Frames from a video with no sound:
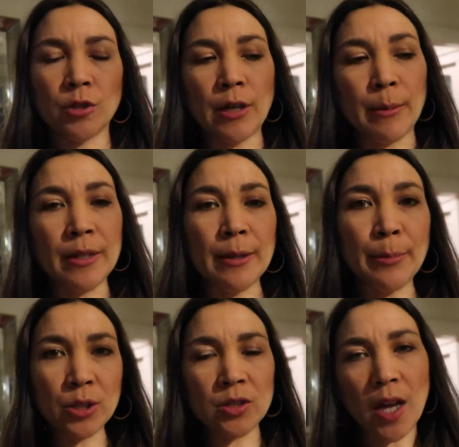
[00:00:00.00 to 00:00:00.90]
Okay, we did the
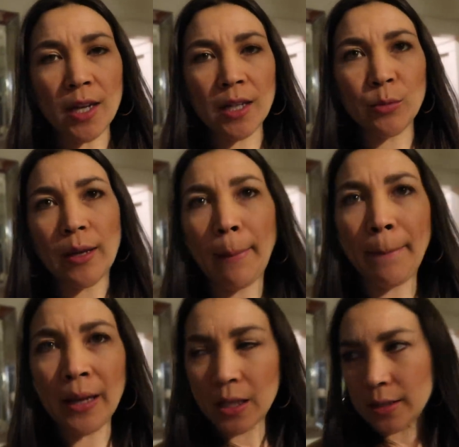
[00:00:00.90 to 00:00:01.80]
book signing, we
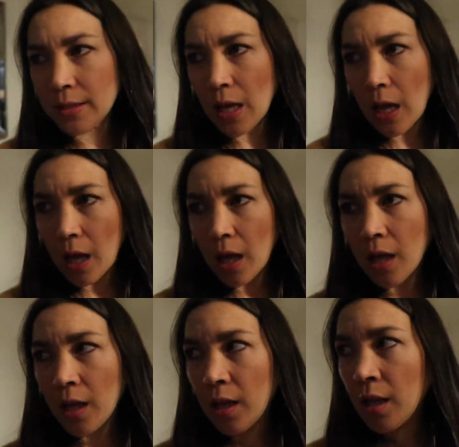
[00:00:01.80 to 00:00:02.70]
ate
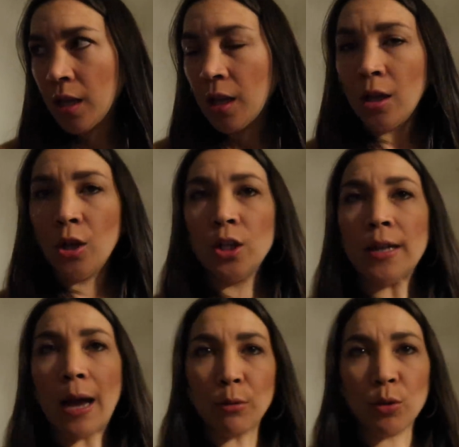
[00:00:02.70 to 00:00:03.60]
pizza.
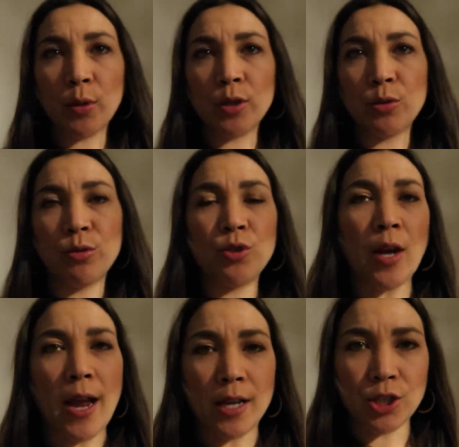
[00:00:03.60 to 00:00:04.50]
Now we're going to a
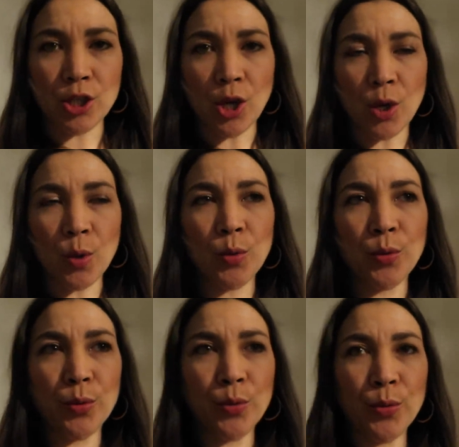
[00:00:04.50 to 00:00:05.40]
drag show.
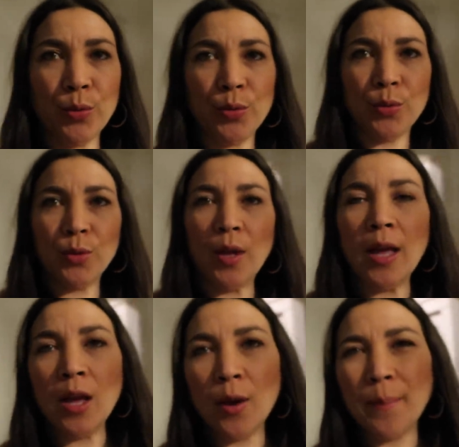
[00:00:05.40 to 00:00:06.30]

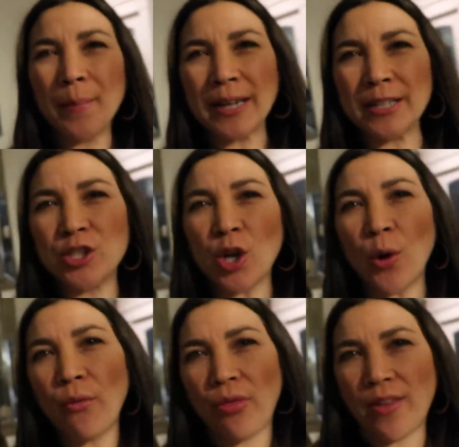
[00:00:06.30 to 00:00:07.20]
But I
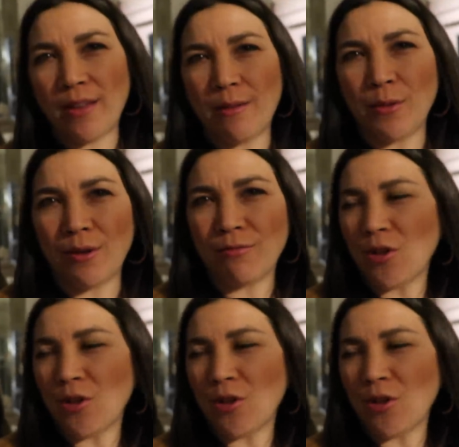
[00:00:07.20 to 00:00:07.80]
don't think I'm gonna